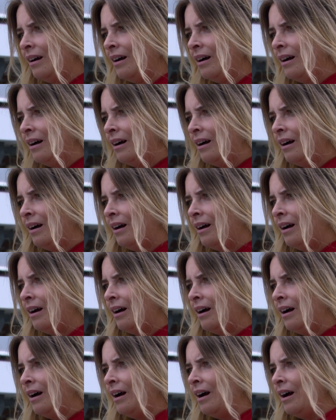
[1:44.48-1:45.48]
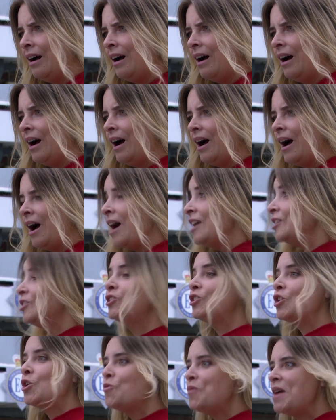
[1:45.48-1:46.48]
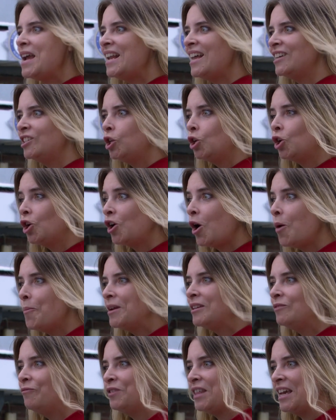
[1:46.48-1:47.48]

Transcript: It was either that or break you out. You do realise that you could go to prison